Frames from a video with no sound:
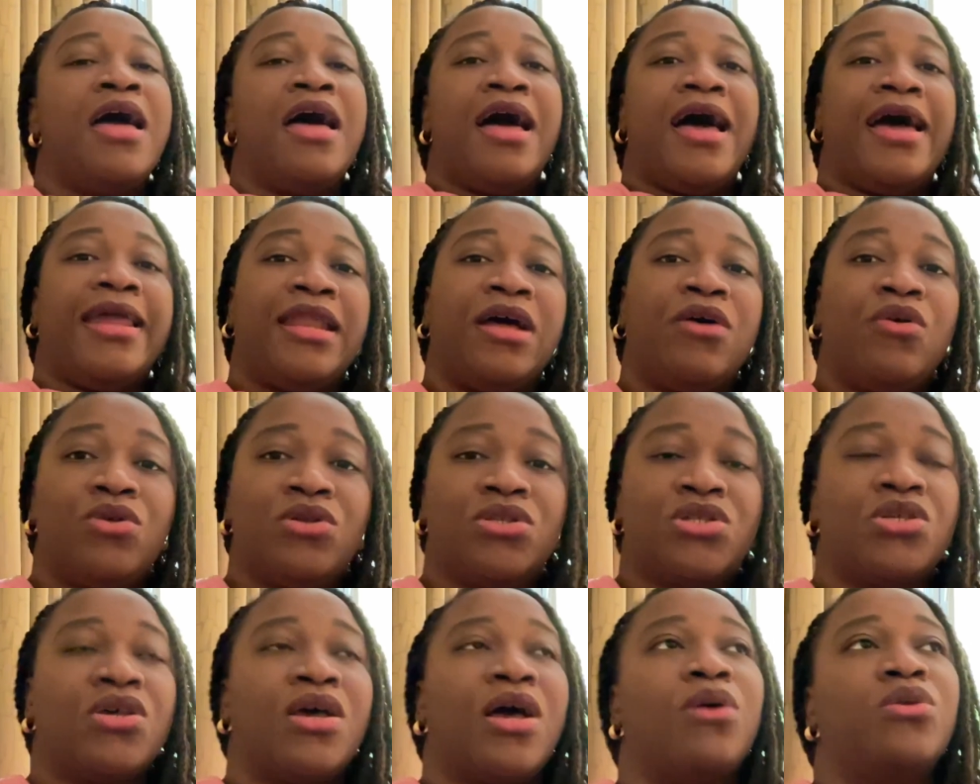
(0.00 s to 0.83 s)
and
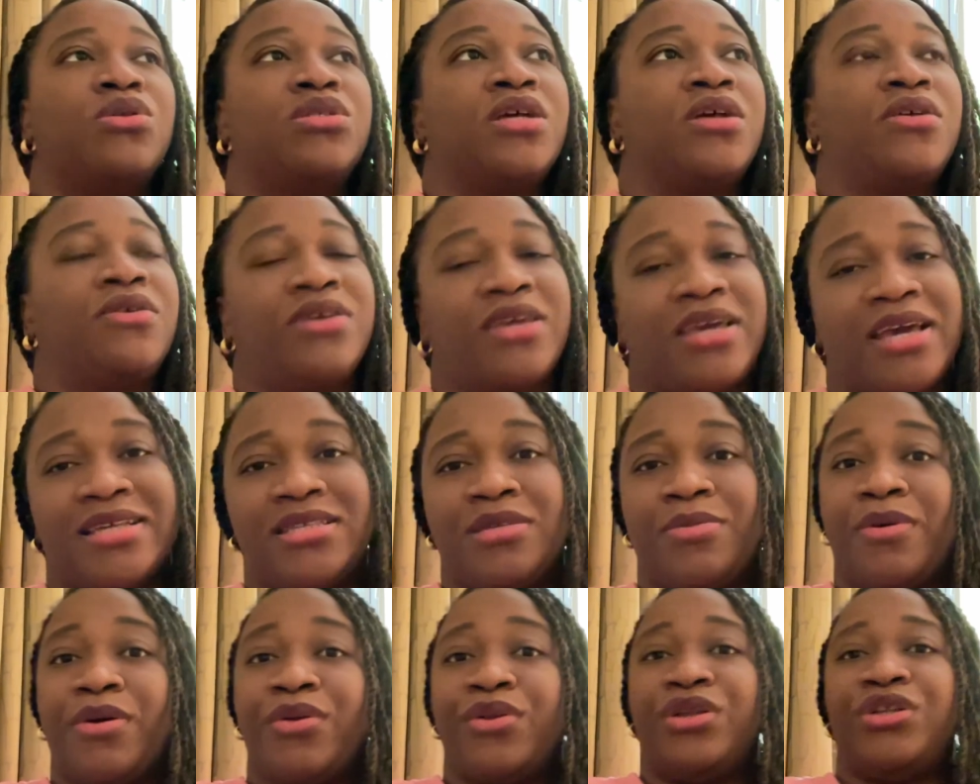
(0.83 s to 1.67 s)
also I'll tell you guys
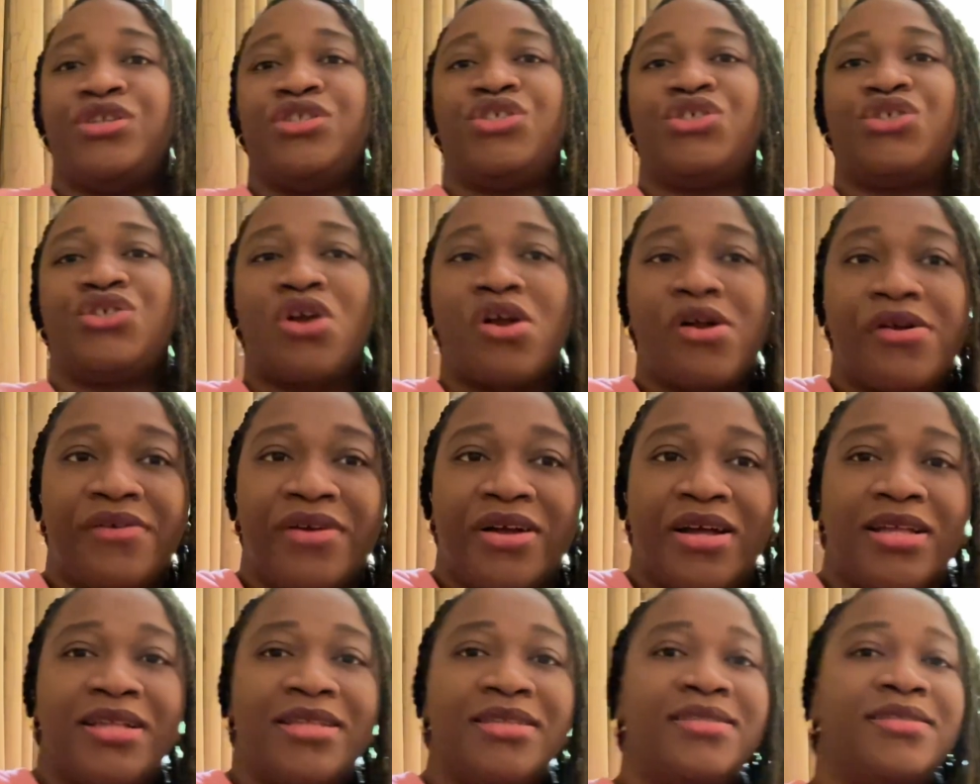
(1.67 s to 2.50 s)
about
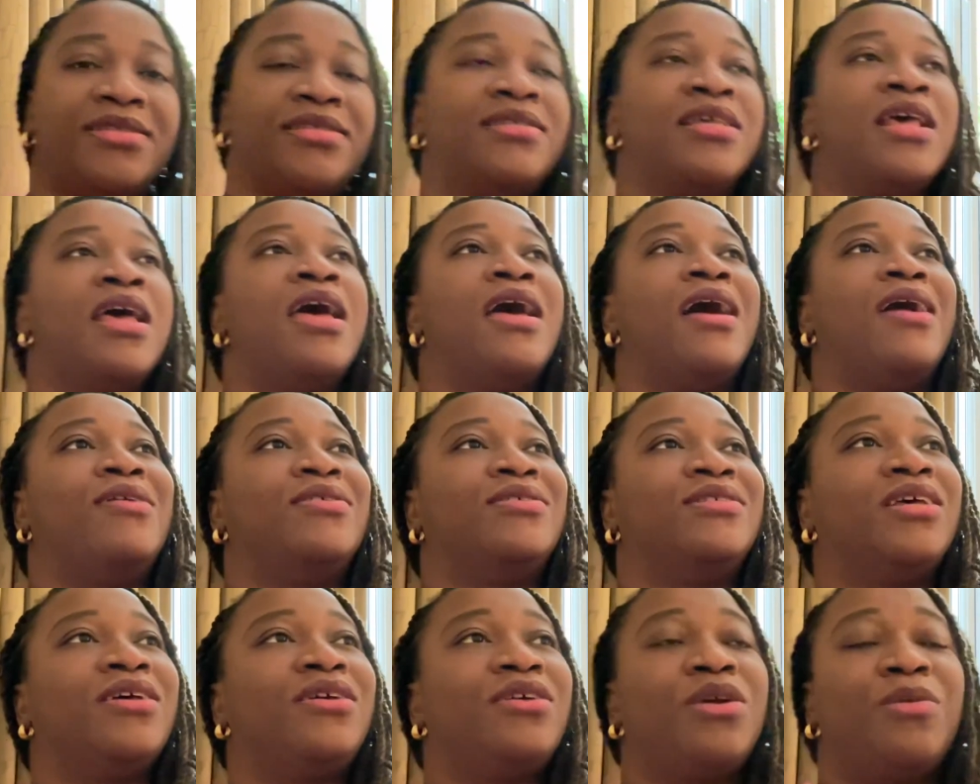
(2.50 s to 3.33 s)
insurance. I'll
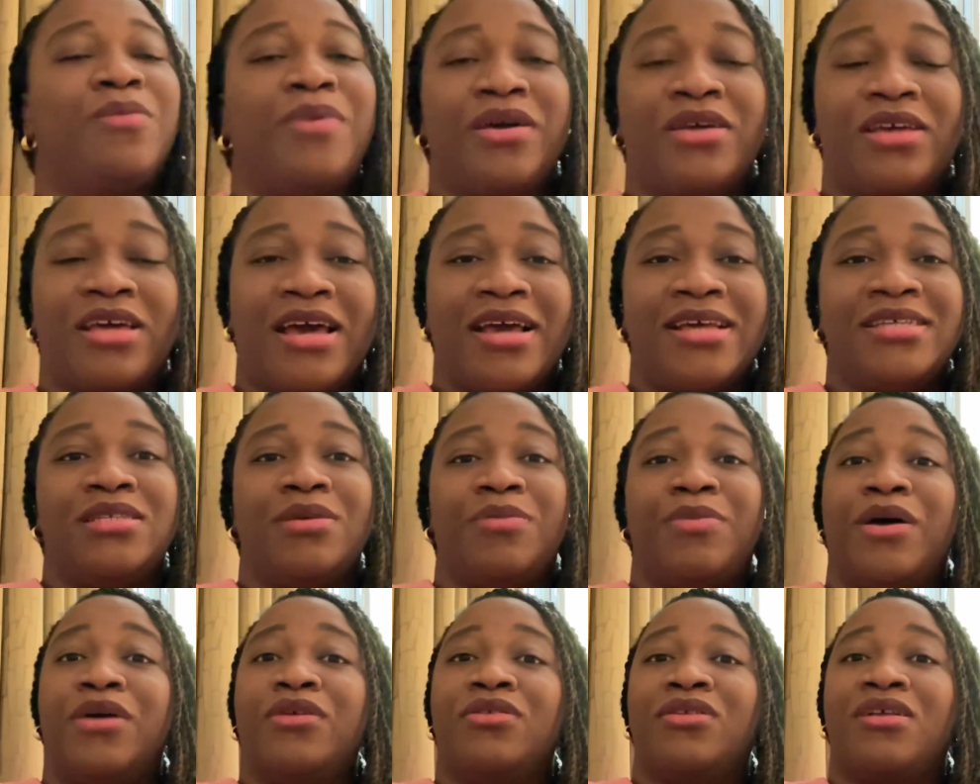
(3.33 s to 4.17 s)
tell you guys
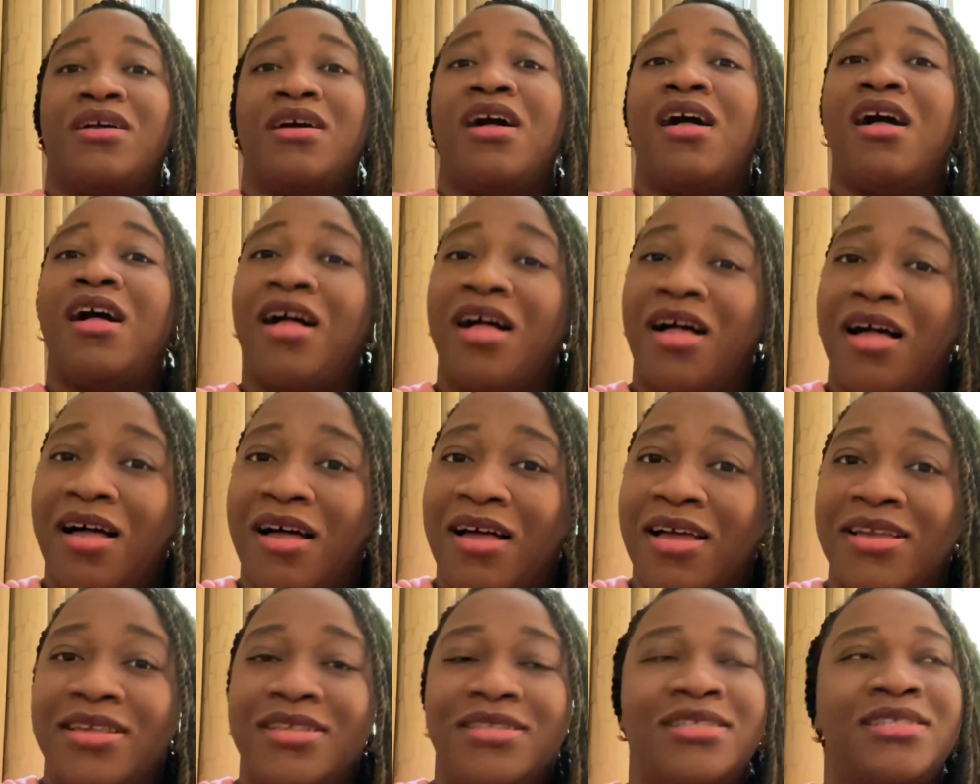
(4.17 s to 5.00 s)
about
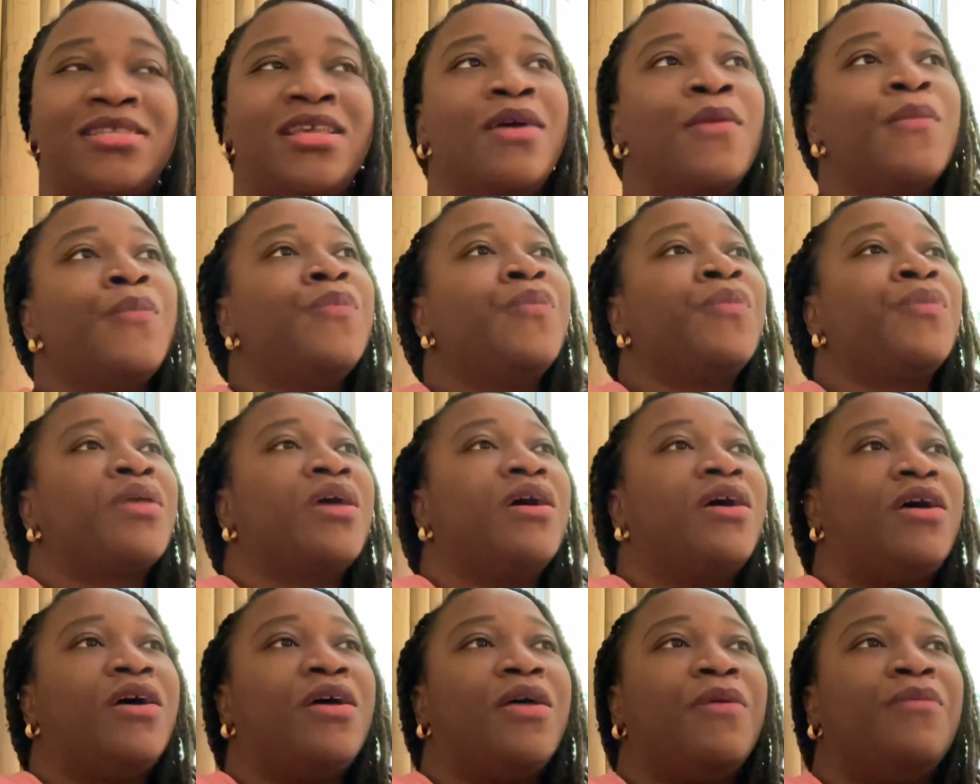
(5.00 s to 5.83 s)
cars,
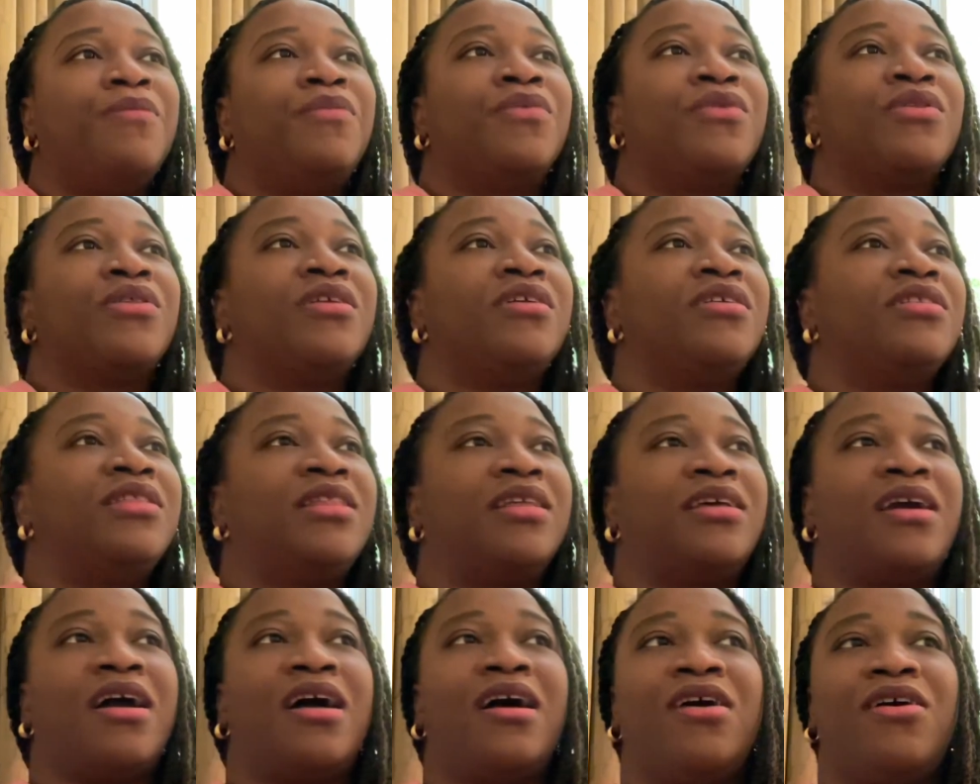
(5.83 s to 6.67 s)

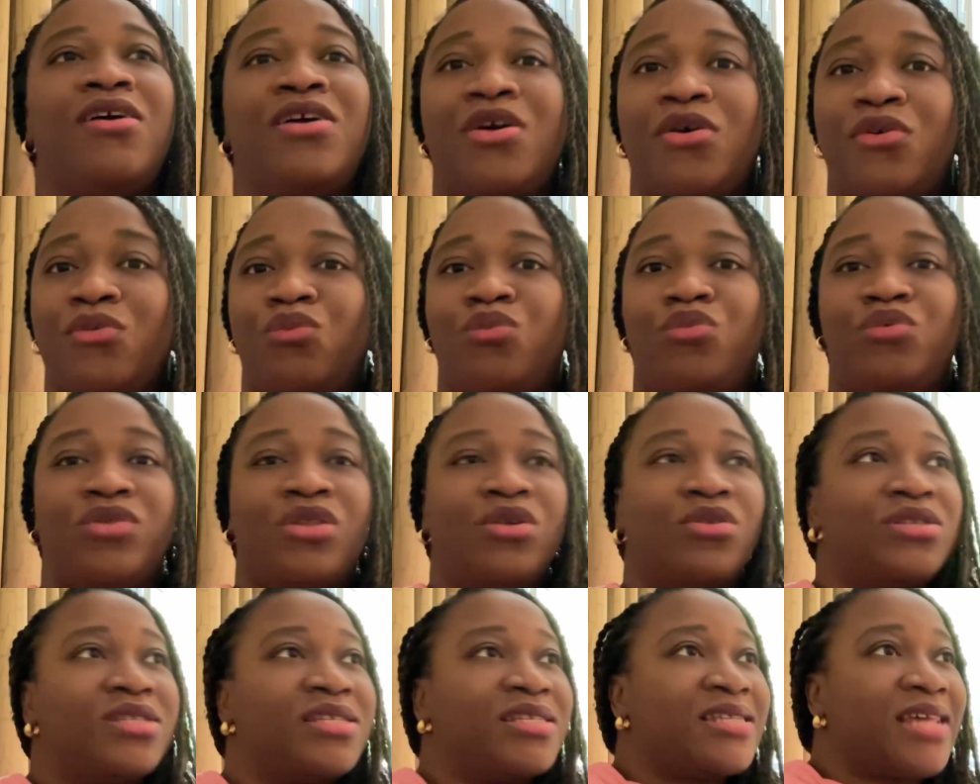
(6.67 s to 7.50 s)

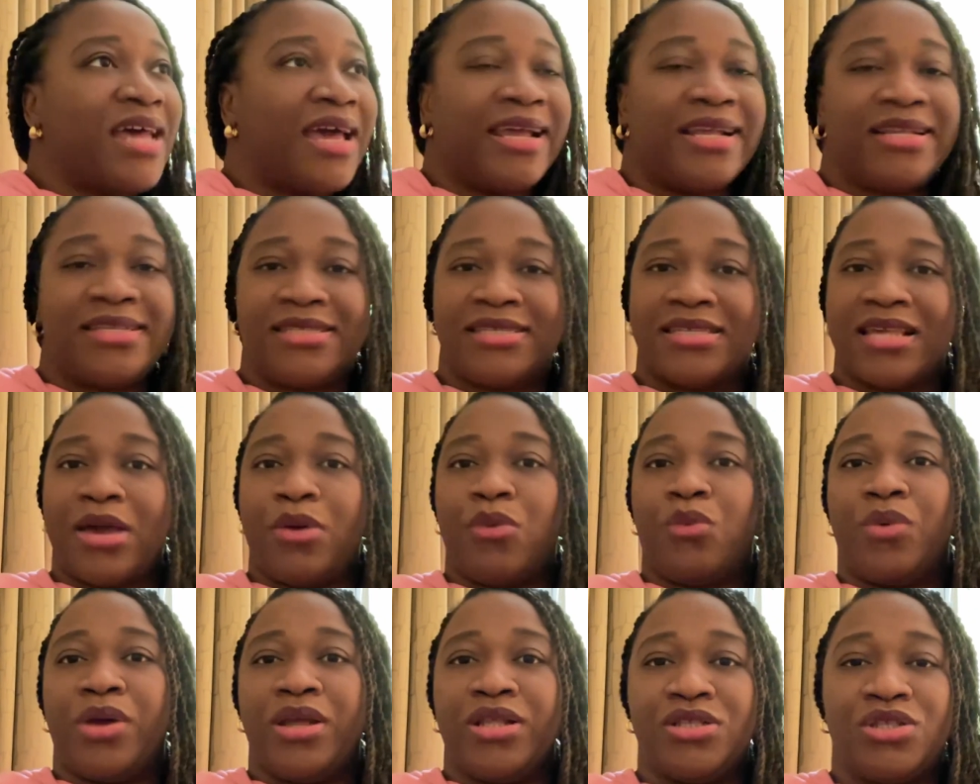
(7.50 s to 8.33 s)
those sites I
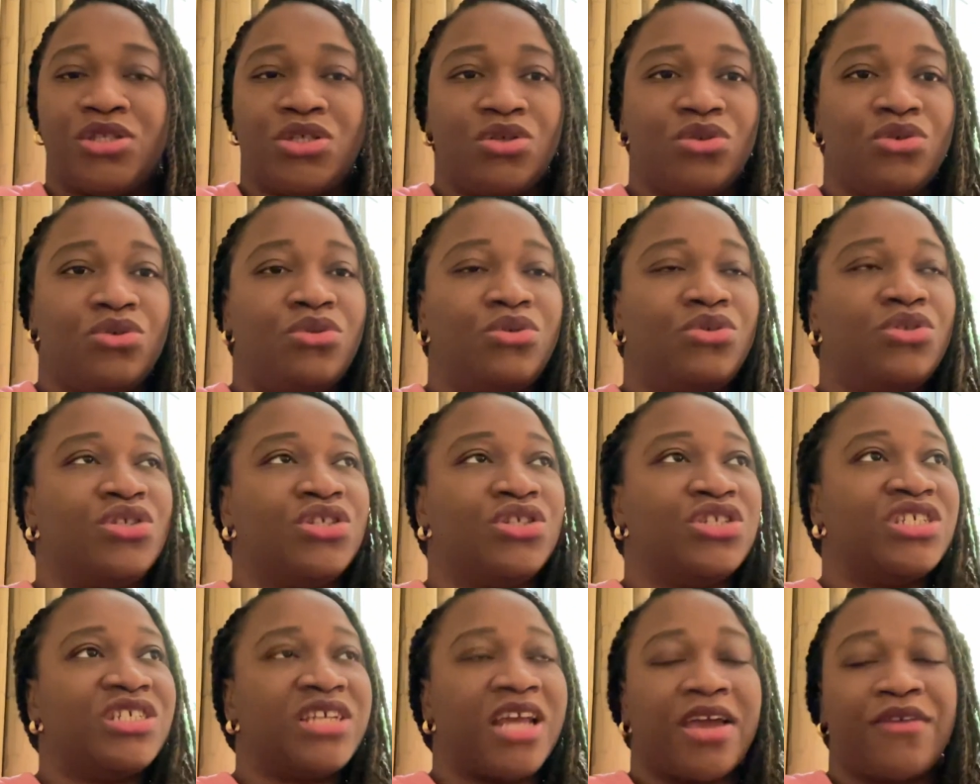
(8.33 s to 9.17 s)
went to
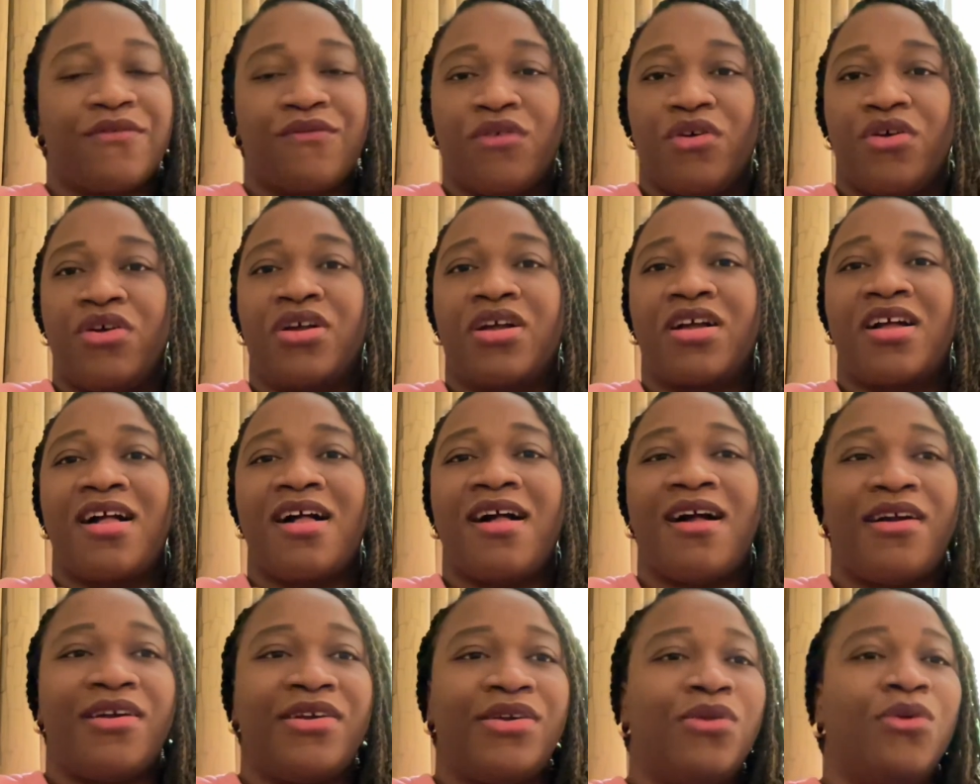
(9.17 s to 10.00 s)
check for a
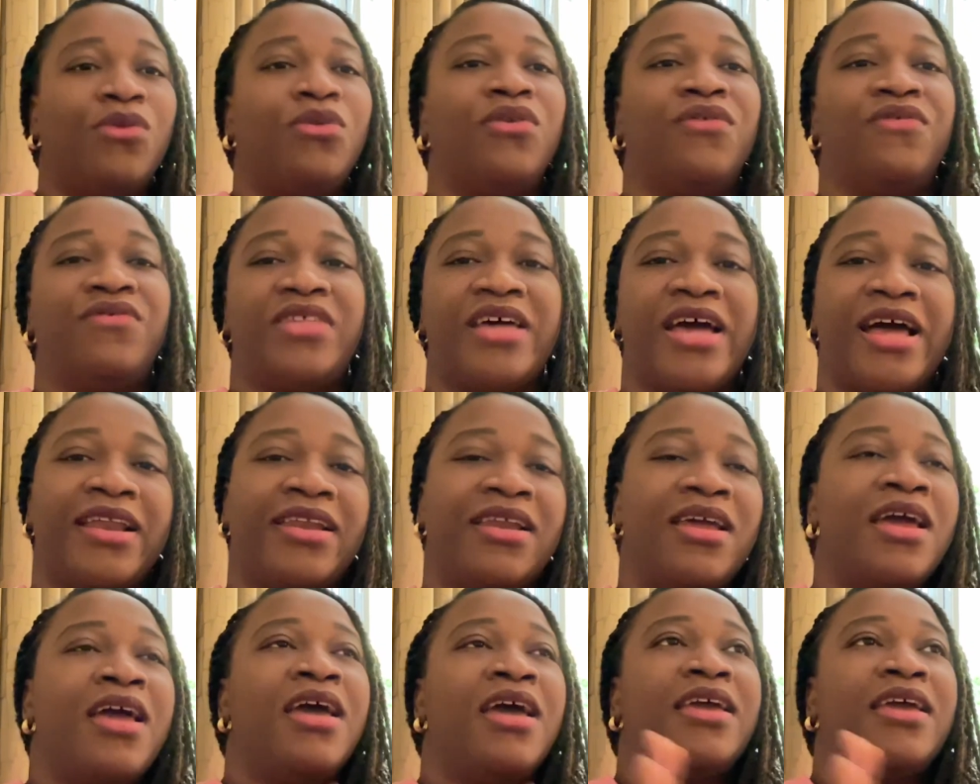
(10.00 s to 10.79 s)
car and all of that.